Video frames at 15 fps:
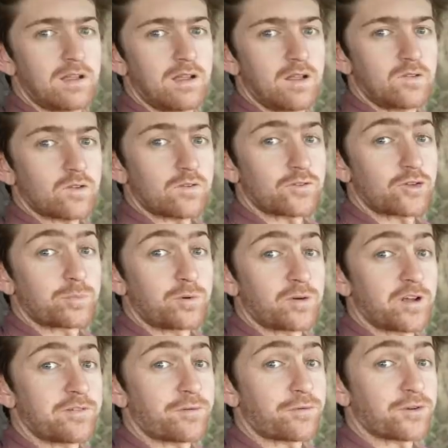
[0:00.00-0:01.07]
So I've just pulled
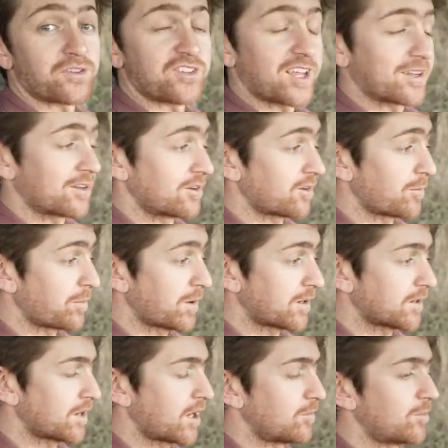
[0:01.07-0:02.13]
over for a second, but
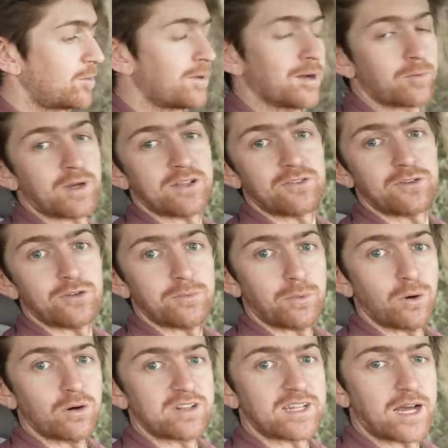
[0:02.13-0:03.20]
I'm on my way to
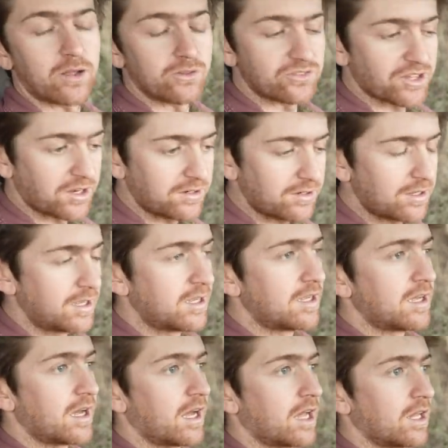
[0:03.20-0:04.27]
Port Townsend,
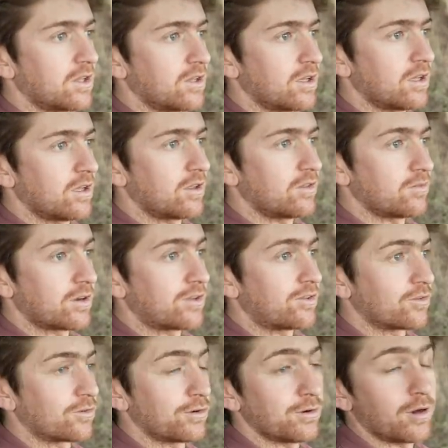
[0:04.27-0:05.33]
and the rest
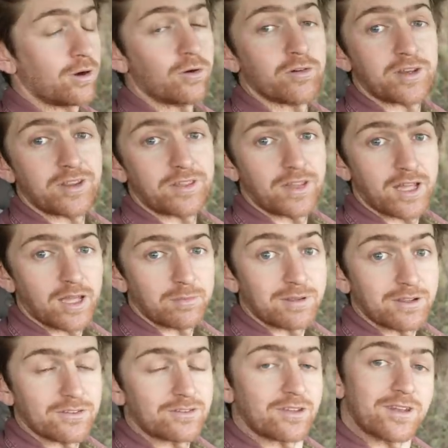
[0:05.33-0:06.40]
of the crew are already there
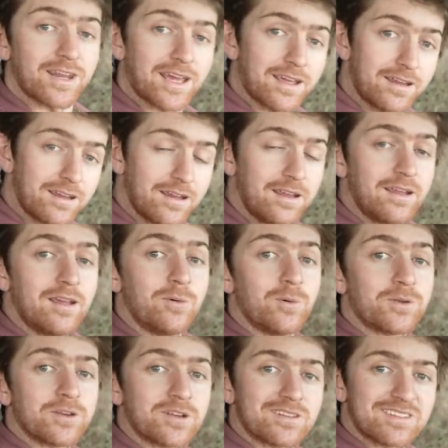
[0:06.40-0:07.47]
because today
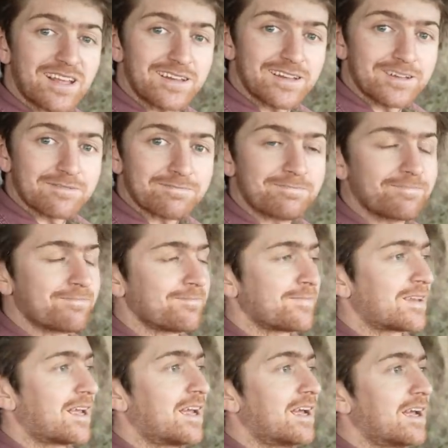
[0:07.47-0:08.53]
we're going sailing.
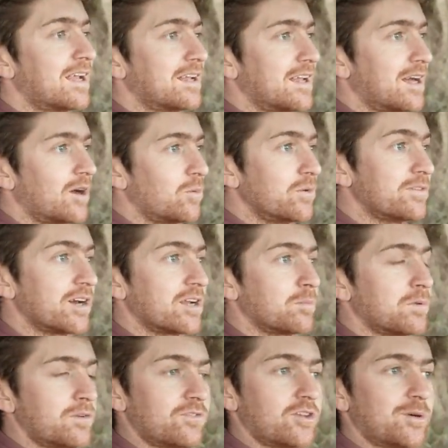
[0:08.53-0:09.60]
Now, we've had a
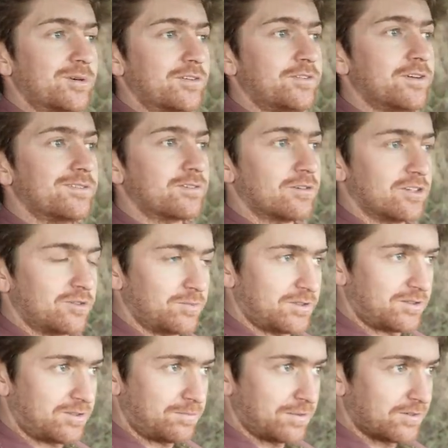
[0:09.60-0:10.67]
bit of time off over
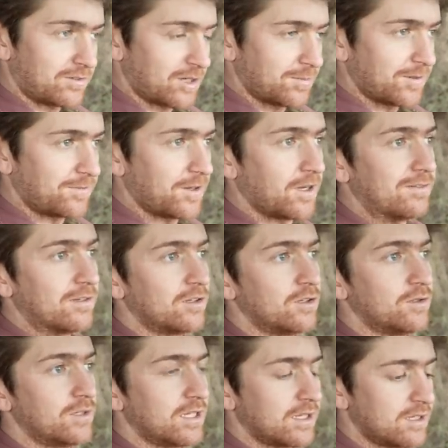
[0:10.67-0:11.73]
Christmas, a bit of time off over New
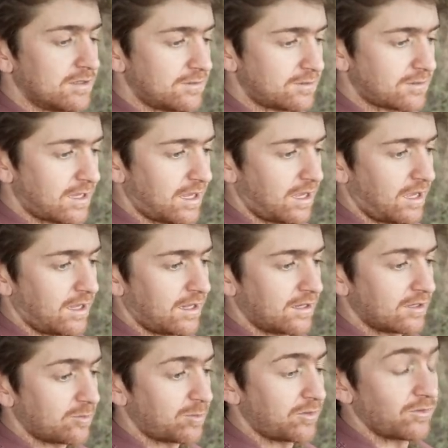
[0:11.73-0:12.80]
Year's,
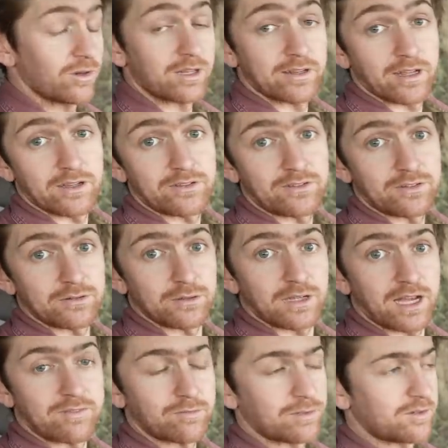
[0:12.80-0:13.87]
and it's been really nice to
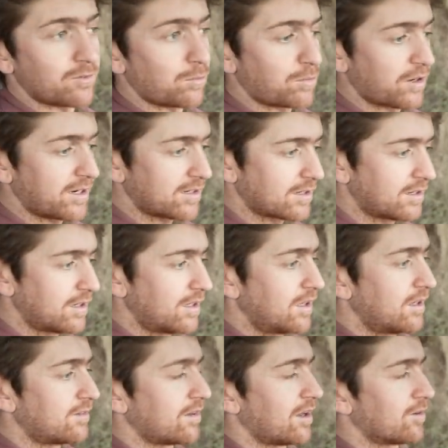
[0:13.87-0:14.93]
have a bit of a break.
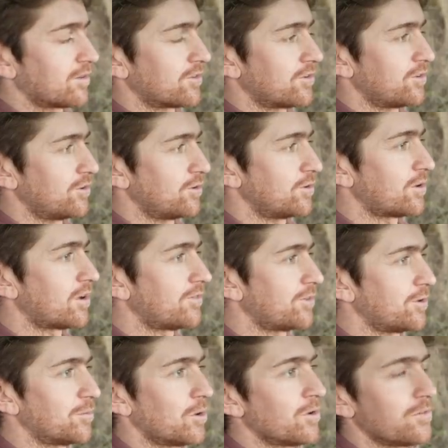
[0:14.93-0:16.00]
It's allowed us to do a
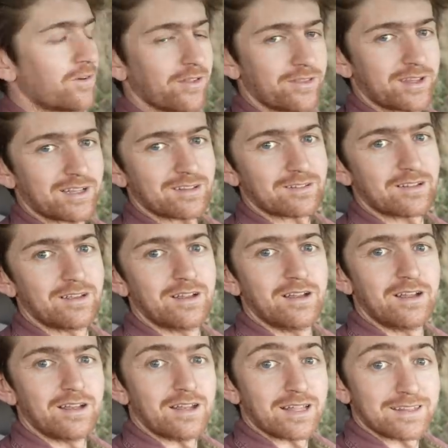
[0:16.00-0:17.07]
few more fun things
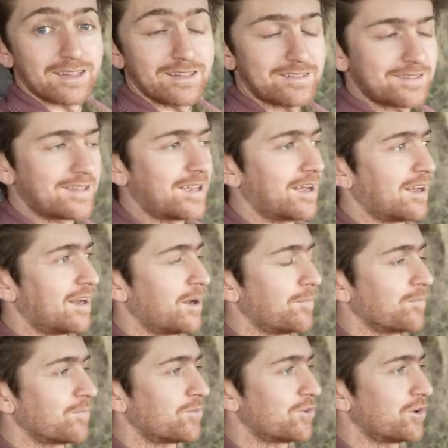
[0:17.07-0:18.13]
like this.
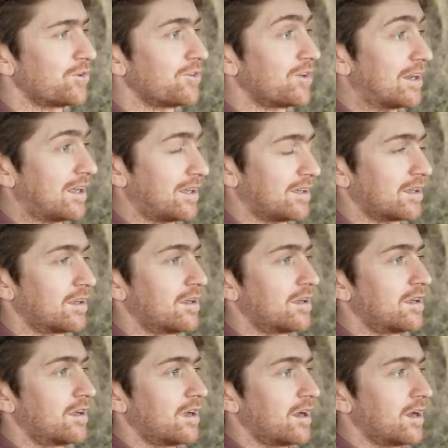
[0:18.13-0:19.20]
So today,
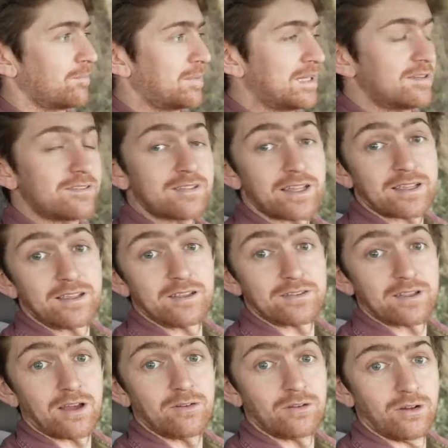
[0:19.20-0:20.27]
Pete's taking
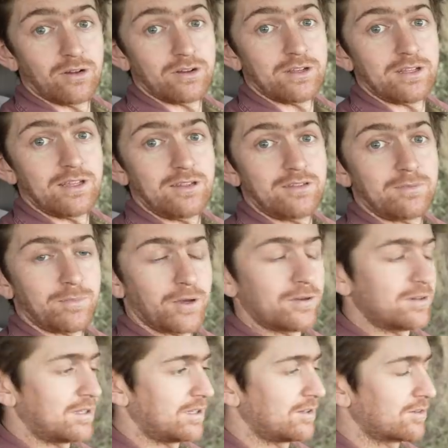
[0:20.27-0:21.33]
us out on his
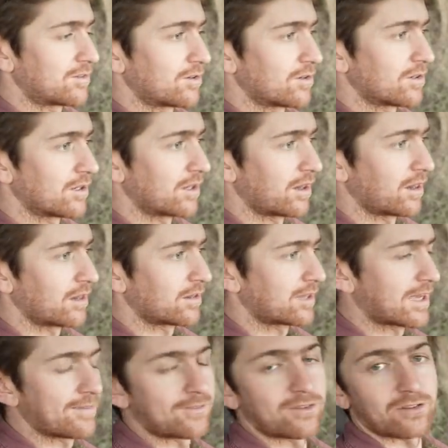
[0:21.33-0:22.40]
boat. He's got a little
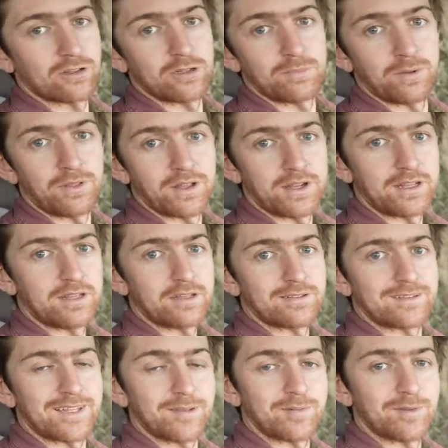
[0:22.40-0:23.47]
gaff sloop that he
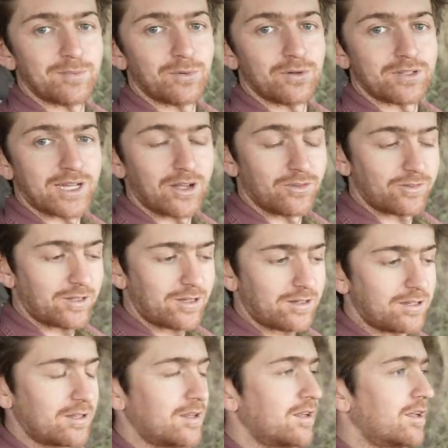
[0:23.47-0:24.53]
keeps in Port
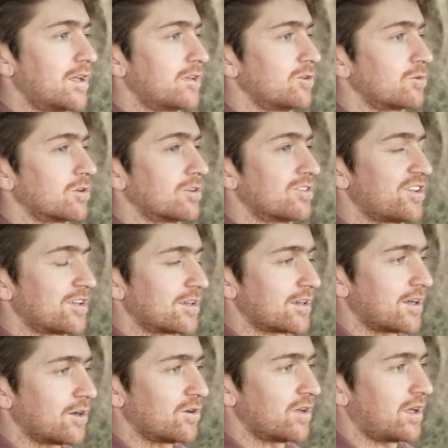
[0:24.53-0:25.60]
Townsend. So we're going to take it
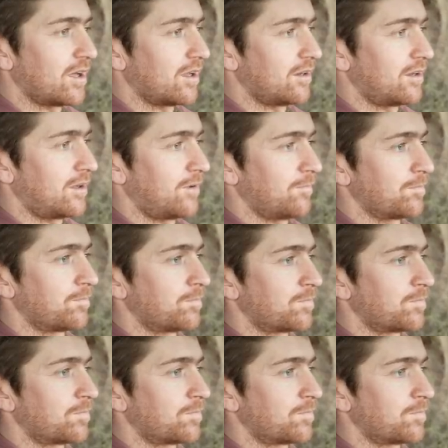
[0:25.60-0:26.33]
out and